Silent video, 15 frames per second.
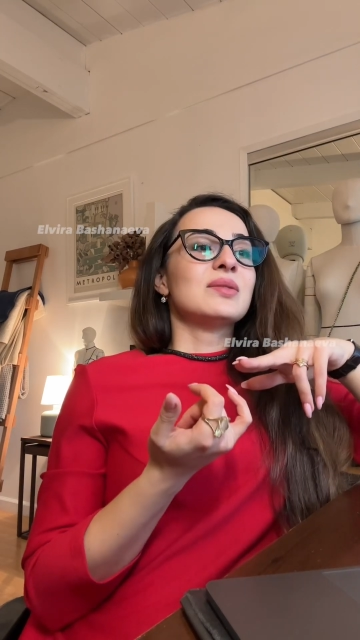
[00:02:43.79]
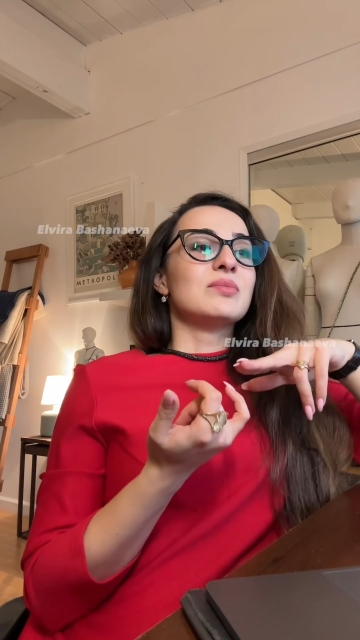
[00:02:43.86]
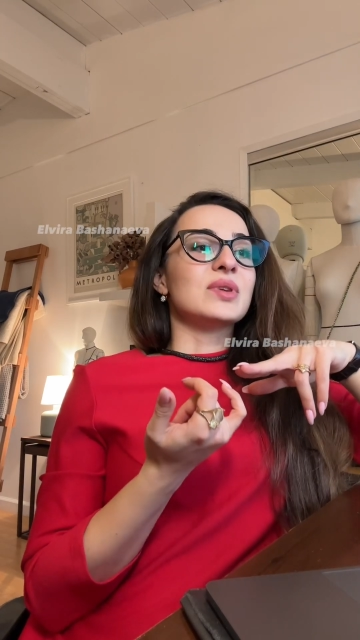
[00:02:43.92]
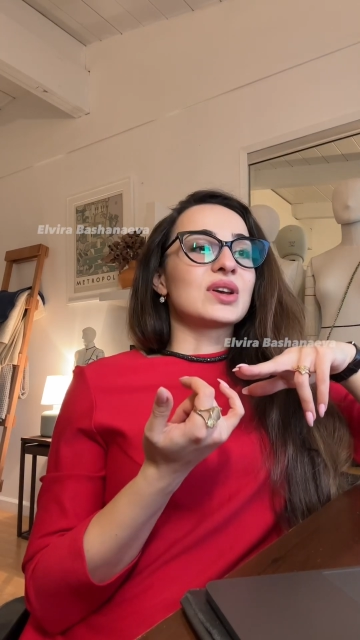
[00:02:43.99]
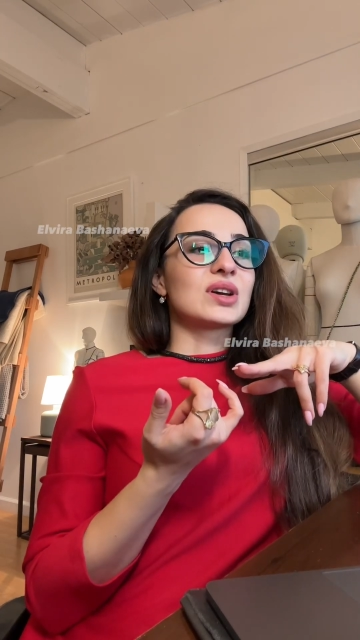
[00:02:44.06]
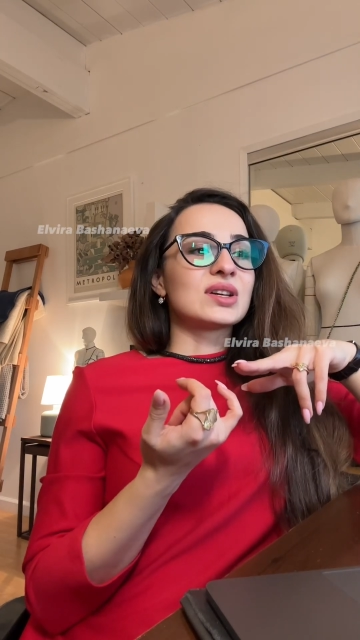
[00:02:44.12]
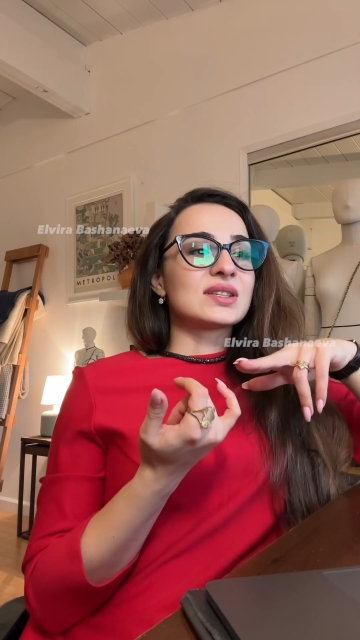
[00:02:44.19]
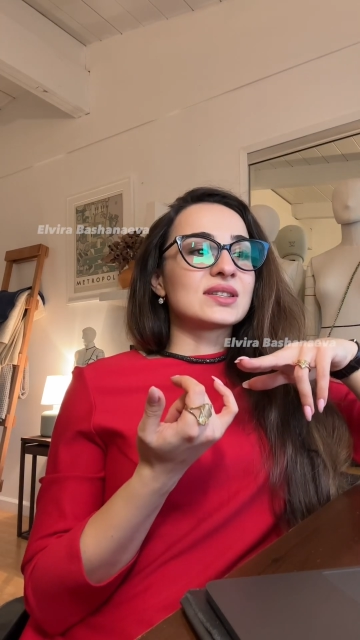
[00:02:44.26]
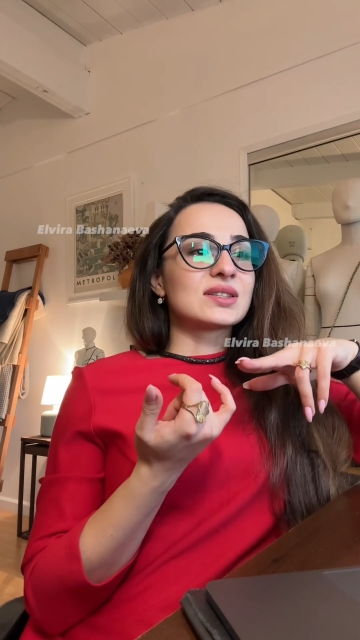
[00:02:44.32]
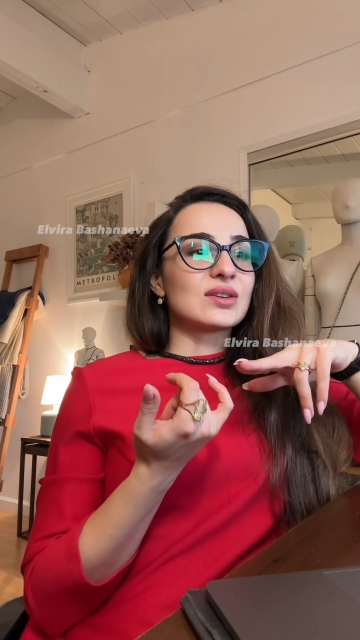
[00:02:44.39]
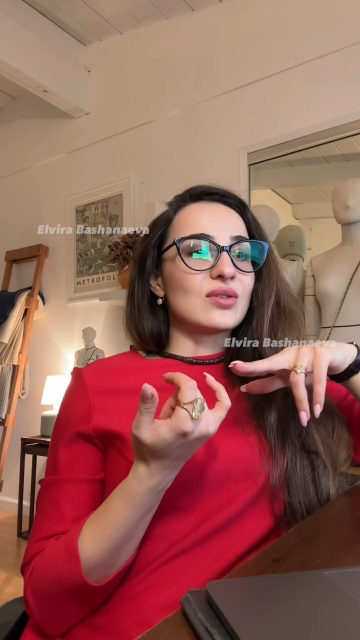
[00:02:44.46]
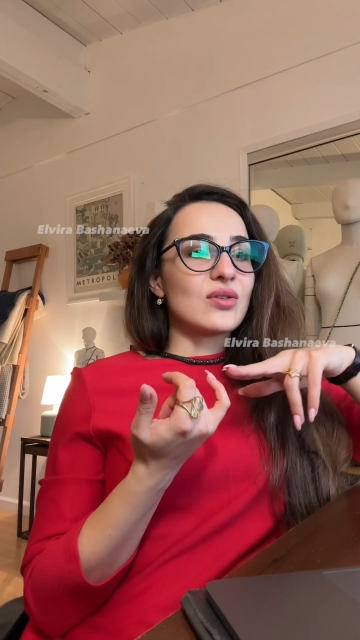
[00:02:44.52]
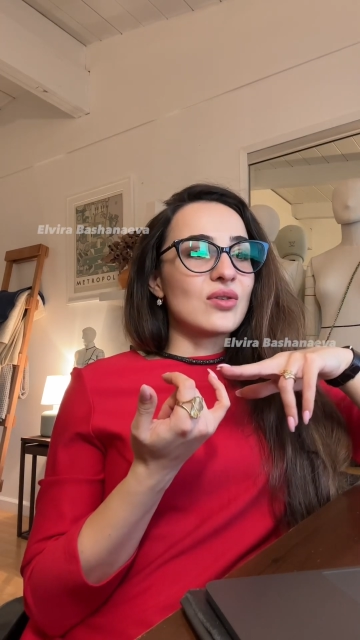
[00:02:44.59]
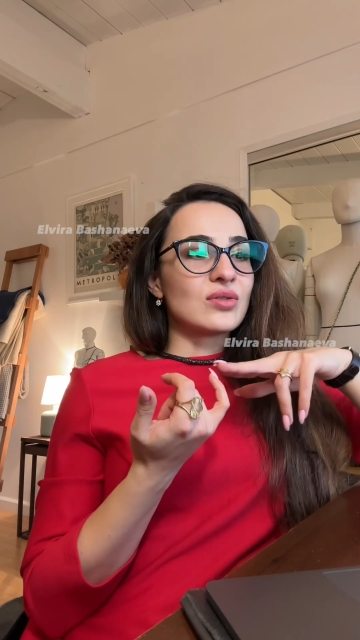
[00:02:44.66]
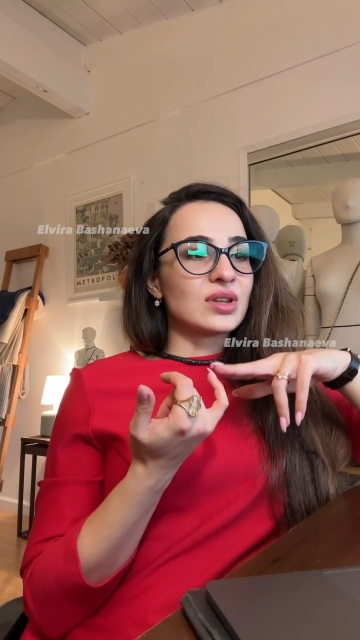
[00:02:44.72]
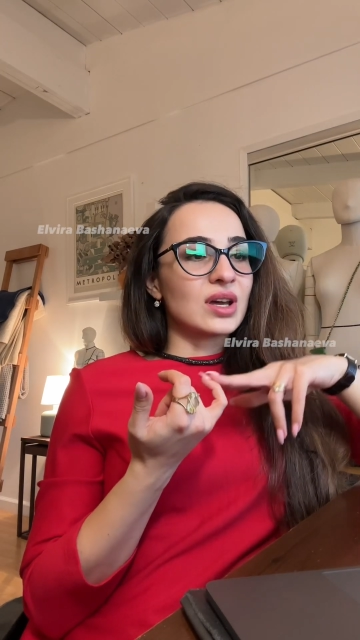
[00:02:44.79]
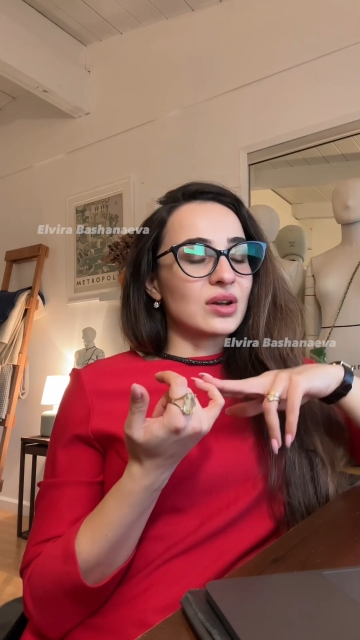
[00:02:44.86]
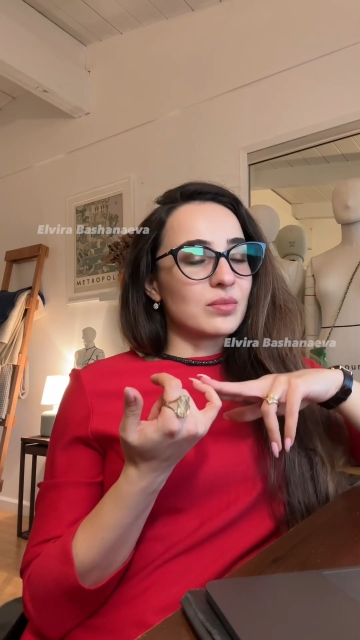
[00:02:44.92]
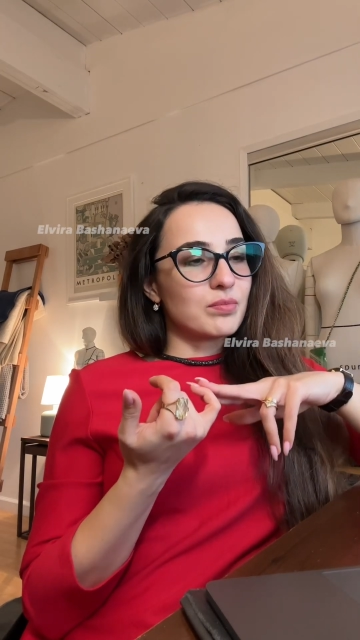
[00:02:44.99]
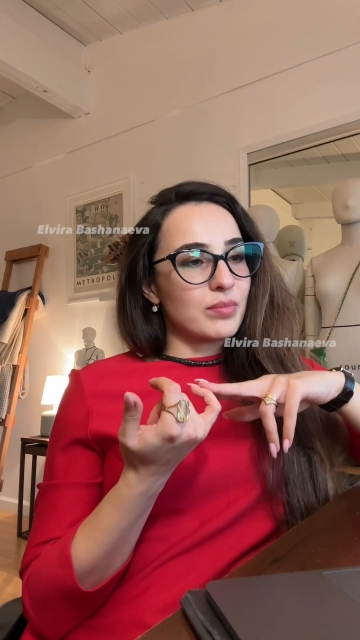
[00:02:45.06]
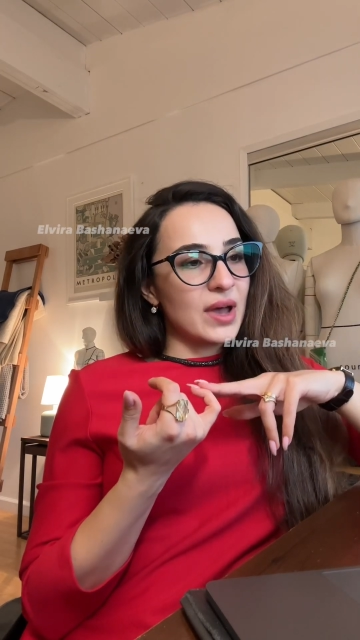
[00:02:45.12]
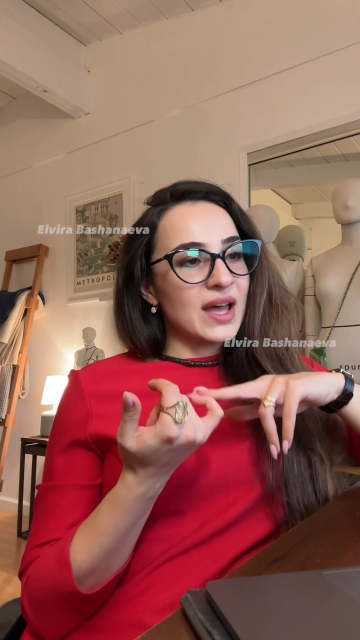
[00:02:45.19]
because on a
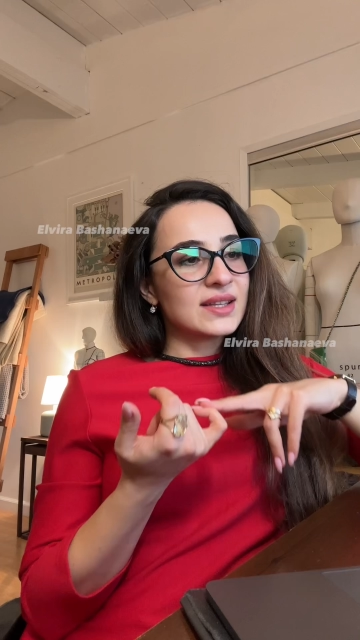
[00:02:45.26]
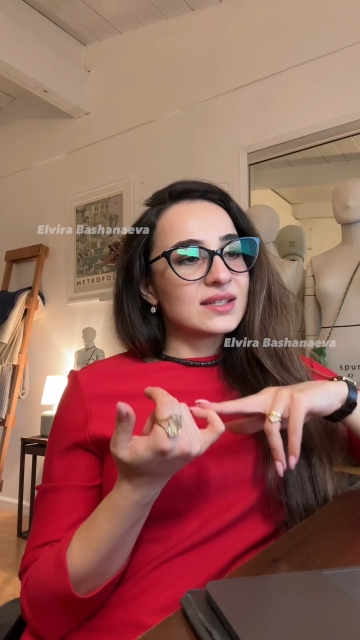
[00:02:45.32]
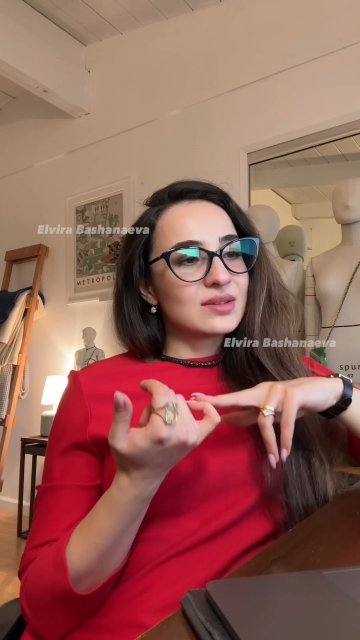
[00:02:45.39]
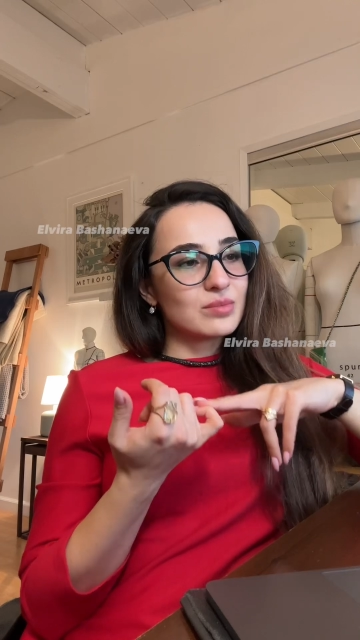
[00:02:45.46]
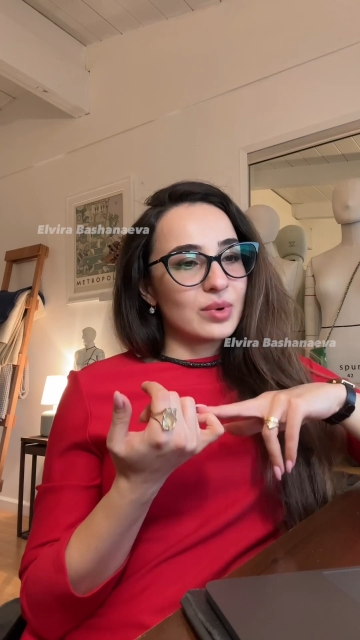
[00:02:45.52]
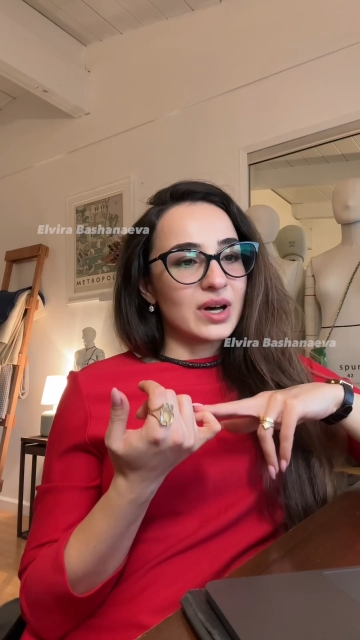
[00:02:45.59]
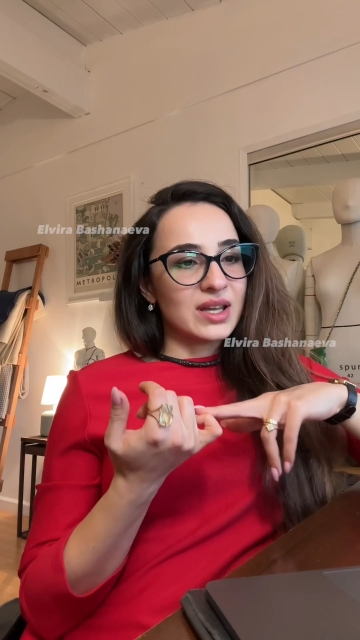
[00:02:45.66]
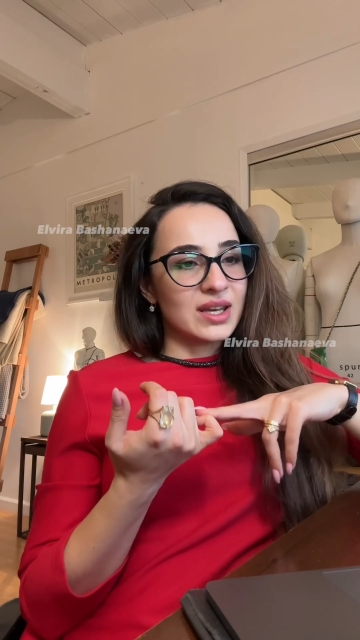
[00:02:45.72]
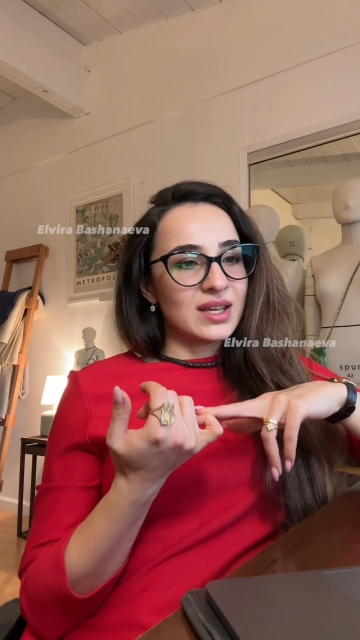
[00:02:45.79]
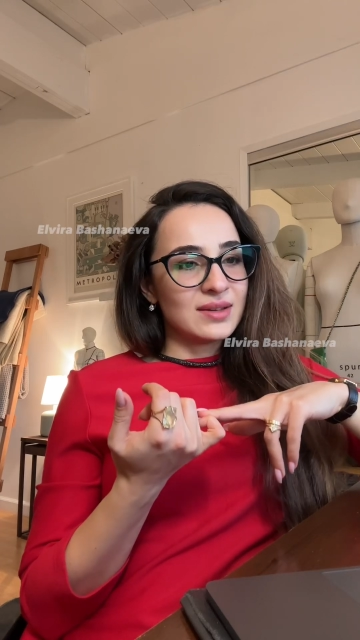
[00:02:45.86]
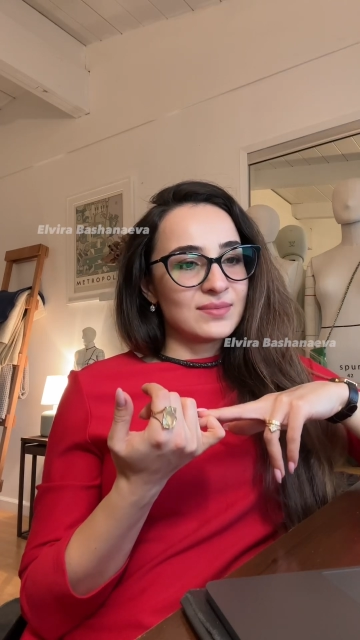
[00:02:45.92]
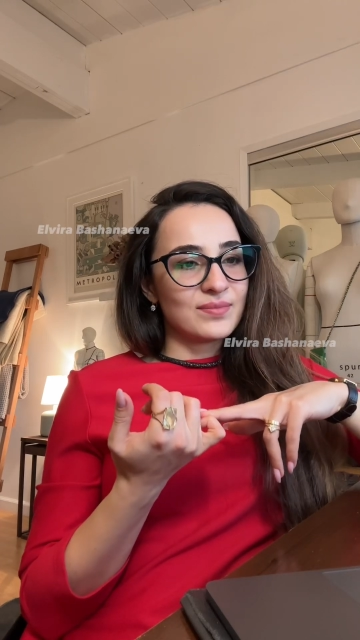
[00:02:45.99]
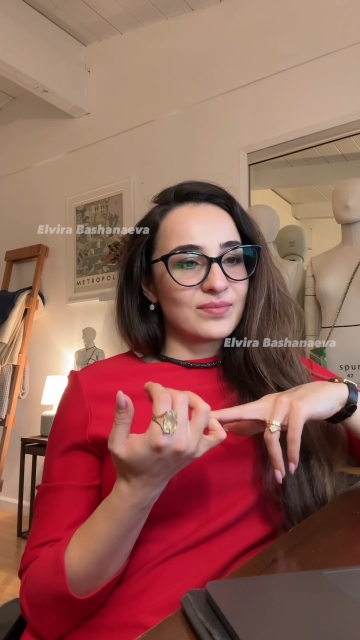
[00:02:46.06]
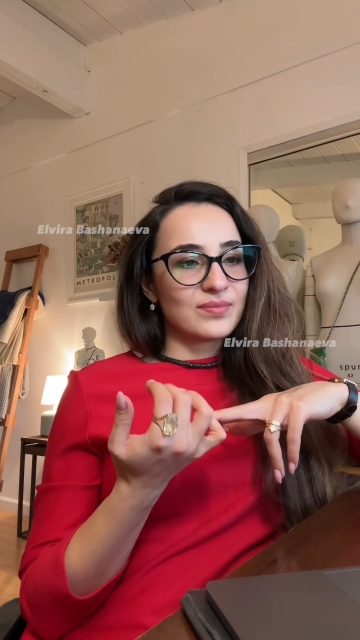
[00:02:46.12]
better body,